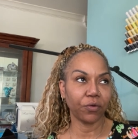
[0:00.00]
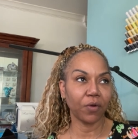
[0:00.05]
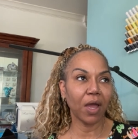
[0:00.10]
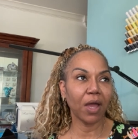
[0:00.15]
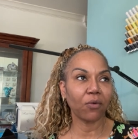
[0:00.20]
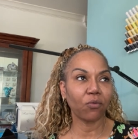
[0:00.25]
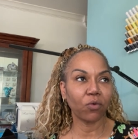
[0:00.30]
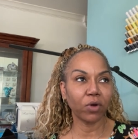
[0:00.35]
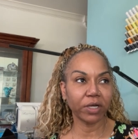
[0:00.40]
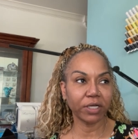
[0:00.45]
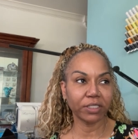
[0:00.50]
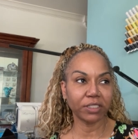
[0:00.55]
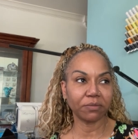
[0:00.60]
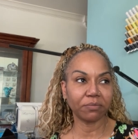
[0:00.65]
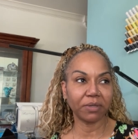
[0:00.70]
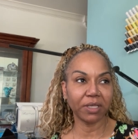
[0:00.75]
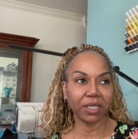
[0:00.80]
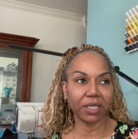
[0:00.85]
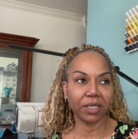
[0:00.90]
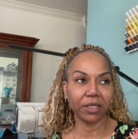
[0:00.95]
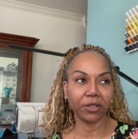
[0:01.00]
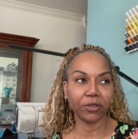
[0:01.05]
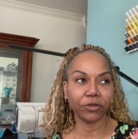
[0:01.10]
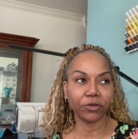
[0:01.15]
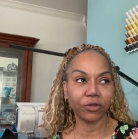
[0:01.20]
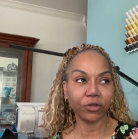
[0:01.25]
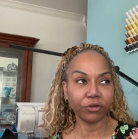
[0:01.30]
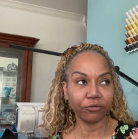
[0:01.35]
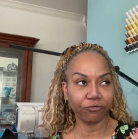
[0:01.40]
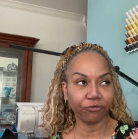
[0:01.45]
I wanted to be
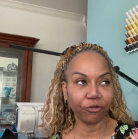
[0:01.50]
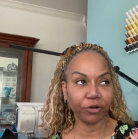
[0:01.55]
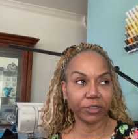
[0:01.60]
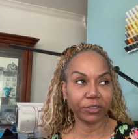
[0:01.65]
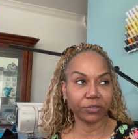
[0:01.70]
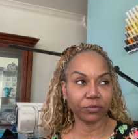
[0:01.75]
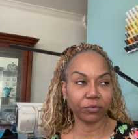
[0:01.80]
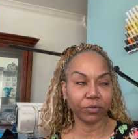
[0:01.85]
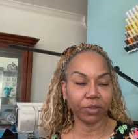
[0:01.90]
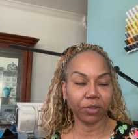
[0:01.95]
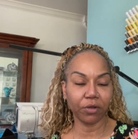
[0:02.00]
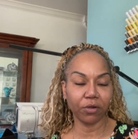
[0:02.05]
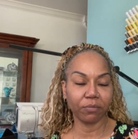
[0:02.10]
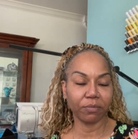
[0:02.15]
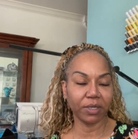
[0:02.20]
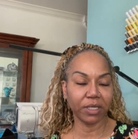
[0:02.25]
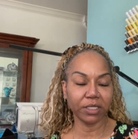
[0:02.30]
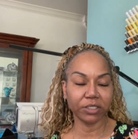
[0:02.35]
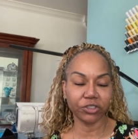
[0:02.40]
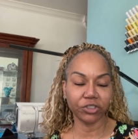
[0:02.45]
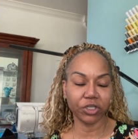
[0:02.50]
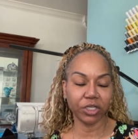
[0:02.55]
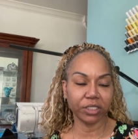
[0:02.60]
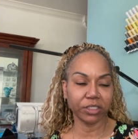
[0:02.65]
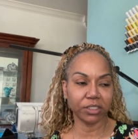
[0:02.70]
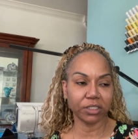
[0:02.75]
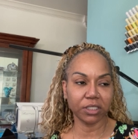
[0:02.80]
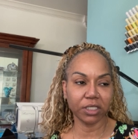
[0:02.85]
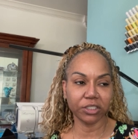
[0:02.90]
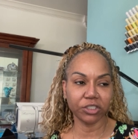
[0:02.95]
good friends with her because she had
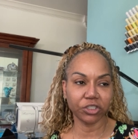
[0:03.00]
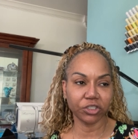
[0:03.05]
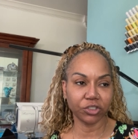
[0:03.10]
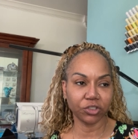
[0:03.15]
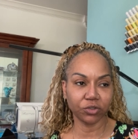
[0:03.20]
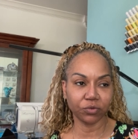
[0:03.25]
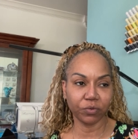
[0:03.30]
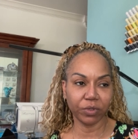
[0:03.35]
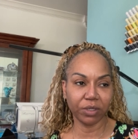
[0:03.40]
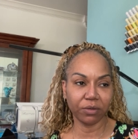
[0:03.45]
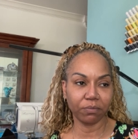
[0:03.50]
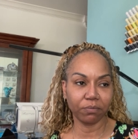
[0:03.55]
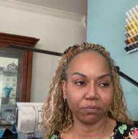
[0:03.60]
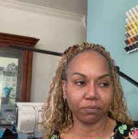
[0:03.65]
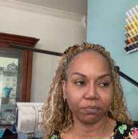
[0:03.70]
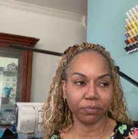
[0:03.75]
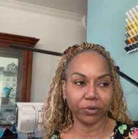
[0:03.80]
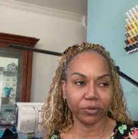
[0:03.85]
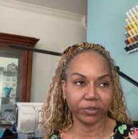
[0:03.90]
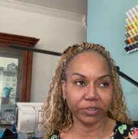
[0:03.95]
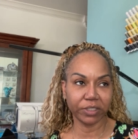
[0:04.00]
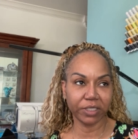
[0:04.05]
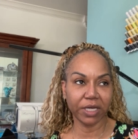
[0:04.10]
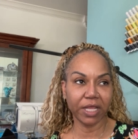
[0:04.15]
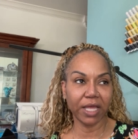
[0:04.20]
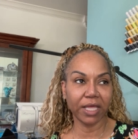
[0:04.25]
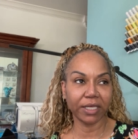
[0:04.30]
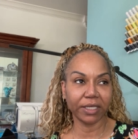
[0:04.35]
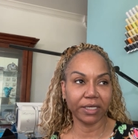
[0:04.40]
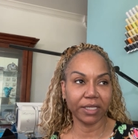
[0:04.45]
such a sweet
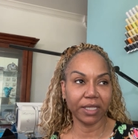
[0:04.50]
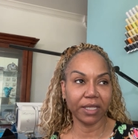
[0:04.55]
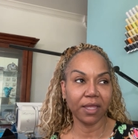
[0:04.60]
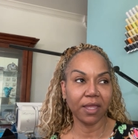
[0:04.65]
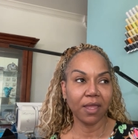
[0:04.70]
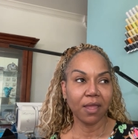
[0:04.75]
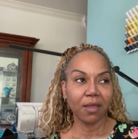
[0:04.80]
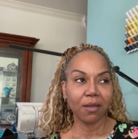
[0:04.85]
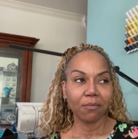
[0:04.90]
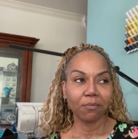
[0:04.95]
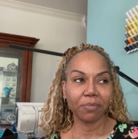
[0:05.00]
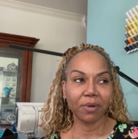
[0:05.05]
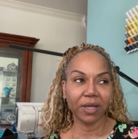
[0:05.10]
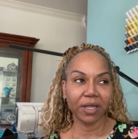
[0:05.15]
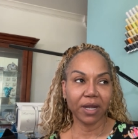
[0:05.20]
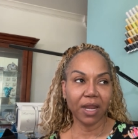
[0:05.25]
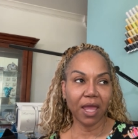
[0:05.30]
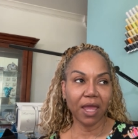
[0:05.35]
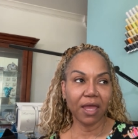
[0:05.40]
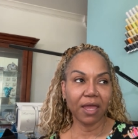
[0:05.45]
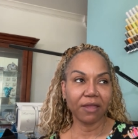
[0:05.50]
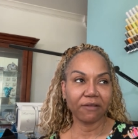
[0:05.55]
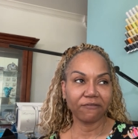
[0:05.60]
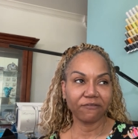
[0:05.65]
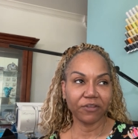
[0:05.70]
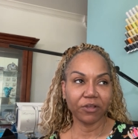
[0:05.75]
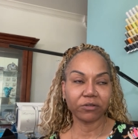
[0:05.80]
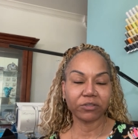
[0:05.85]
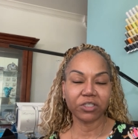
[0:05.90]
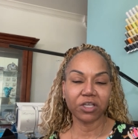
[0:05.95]
personality, but I
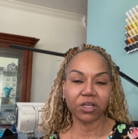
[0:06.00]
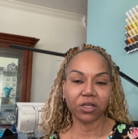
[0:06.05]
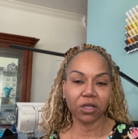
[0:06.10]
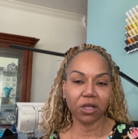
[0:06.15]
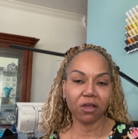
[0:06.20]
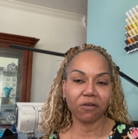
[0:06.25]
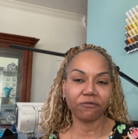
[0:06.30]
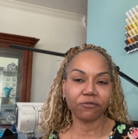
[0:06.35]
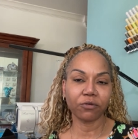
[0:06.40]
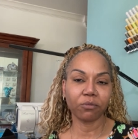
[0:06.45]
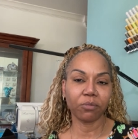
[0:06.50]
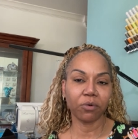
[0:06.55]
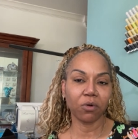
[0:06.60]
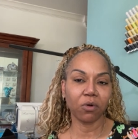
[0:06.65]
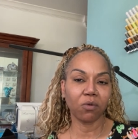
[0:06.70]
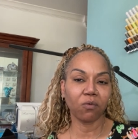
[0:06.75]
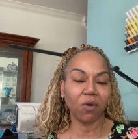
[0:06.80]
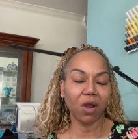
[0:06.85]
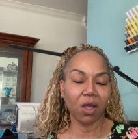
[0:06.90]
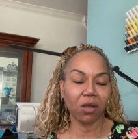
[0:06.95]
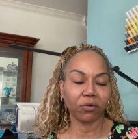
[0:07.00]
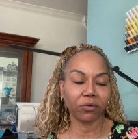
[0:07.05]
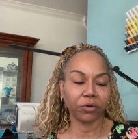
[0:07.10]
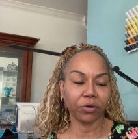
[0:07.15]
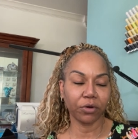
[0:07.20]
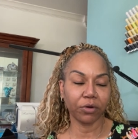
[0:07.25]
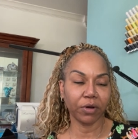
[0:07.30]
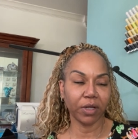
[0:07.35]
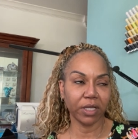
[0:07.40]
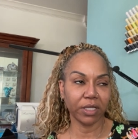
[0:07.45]
felt uncomfortable around
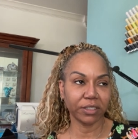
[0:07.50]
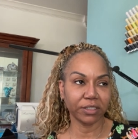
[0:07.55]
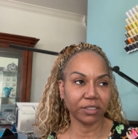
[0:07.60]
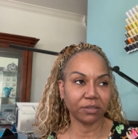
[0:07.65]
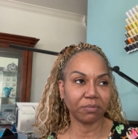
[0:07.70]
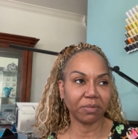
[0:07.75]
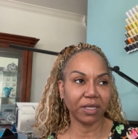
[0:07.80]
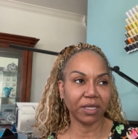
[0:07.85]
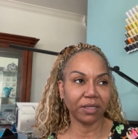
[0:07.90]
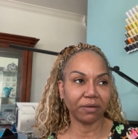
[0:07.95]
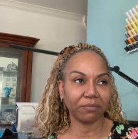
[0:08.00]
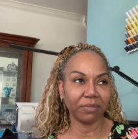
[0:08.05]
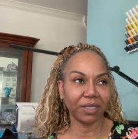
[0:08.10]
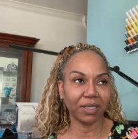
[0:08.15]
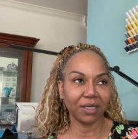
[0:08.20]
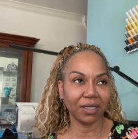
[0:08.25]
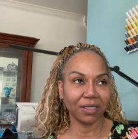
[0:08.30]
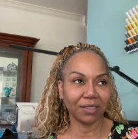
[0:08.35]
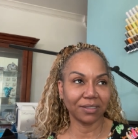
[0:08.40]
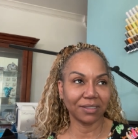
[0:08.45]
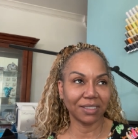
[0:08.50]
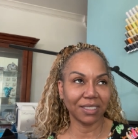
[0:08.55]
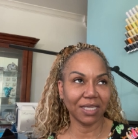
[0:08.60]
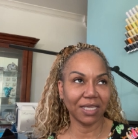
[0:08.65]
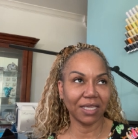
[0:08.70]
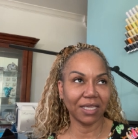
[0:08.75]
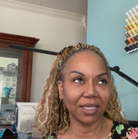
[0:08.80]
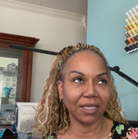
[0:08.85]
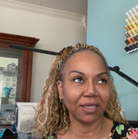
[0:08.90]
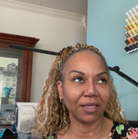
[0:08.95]
her husband because
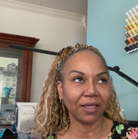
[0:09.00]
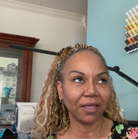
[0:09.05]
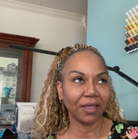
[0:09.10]
he